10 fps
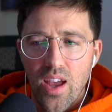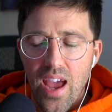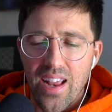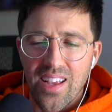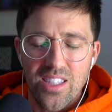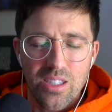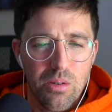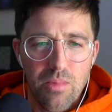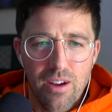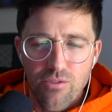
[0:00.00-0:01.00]
and get some of
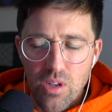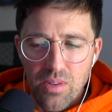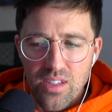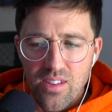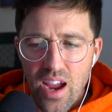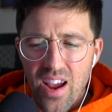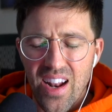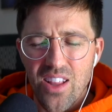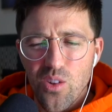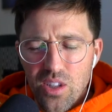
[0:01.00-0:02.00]
my freebies there. And
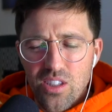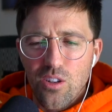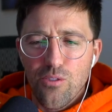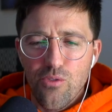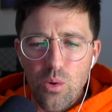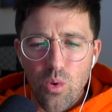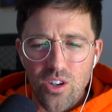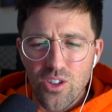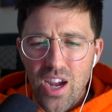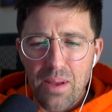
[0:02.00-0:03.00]
I do these little free
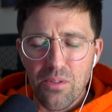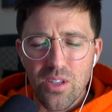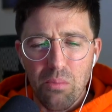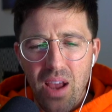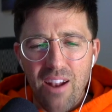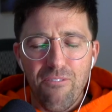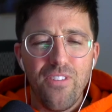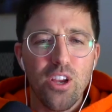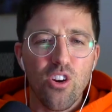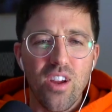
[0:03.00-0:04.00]
workshops because I'm kind of
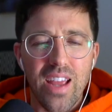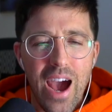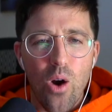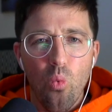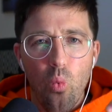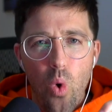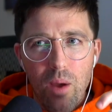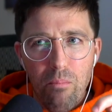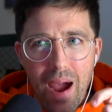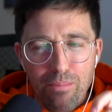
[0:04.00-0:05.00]
figuring out what
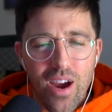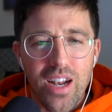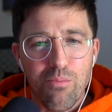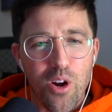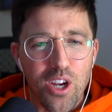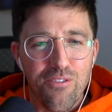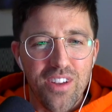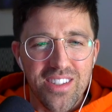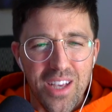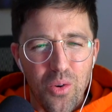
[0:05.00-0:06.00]
my product market fit
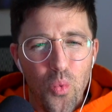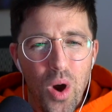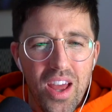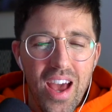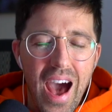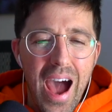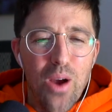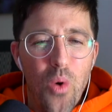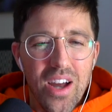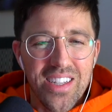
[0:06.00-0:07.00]
is, like what I
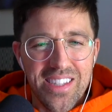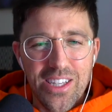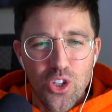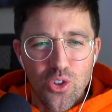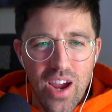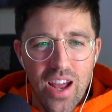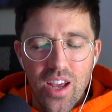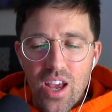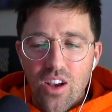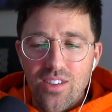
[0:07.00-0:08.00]
want to teach around.
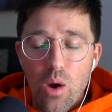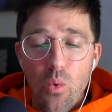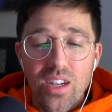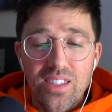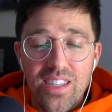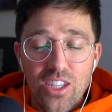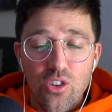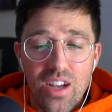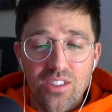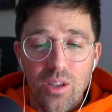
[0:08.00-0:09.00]
Because I want to teach
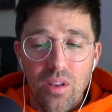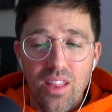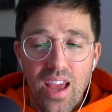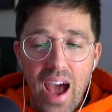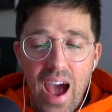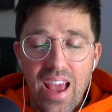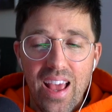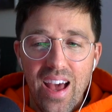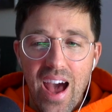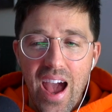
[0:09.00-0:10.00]
around something that I
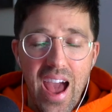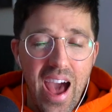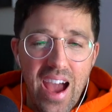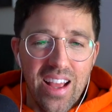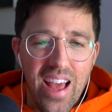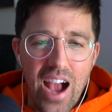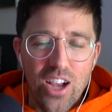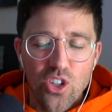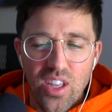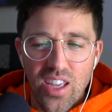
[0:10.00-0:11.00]
I, I
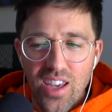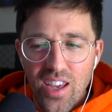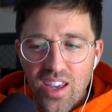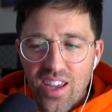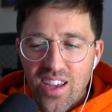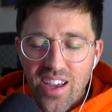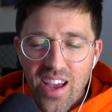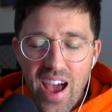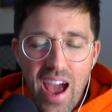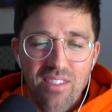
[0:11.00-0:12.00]
actually uh,
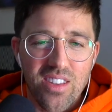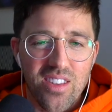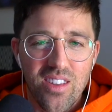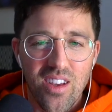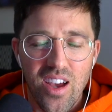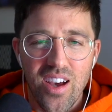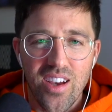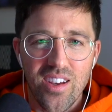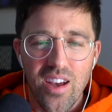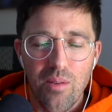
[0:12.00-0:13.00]
have a, uh,
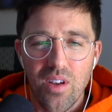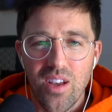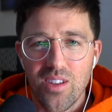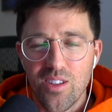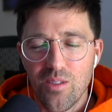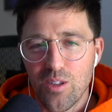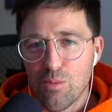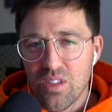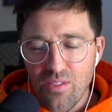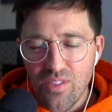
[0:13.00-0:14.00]
a, a
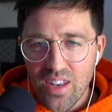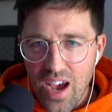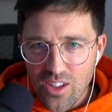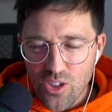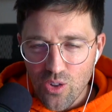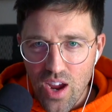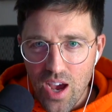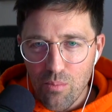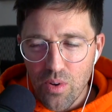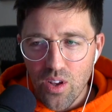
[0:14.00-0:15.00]
specific knowledge
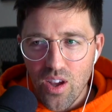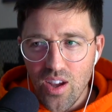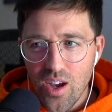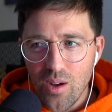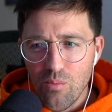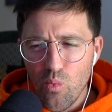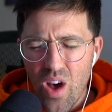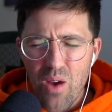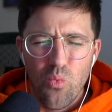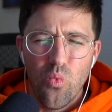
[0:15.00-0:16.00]
around, but um, I